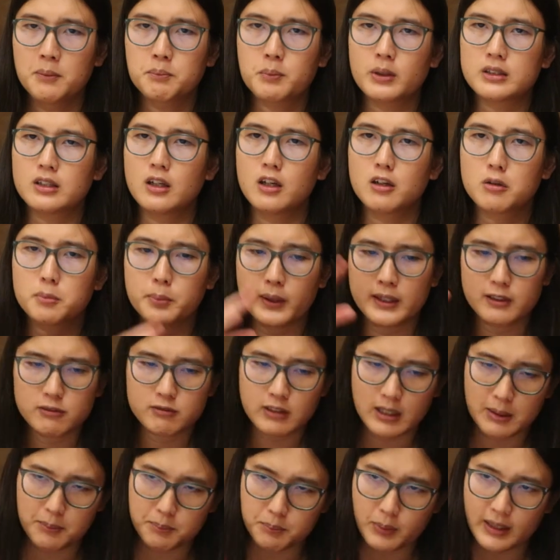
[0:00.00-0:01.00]
but all being
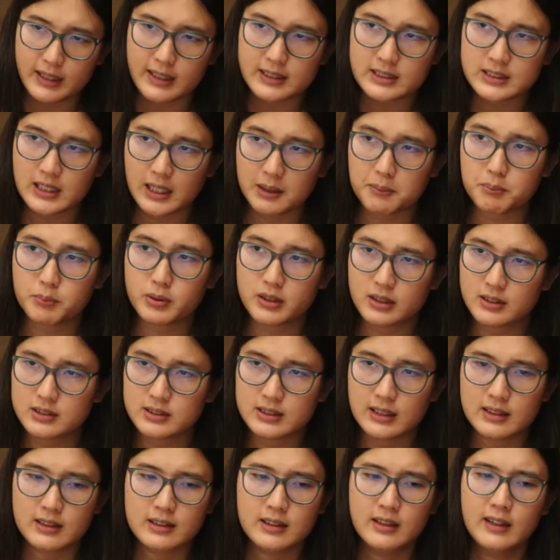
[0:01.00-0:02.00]
run by a same
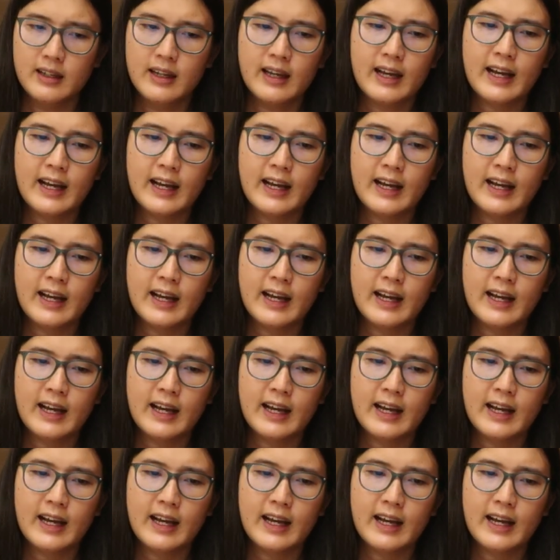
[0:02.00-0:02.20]
person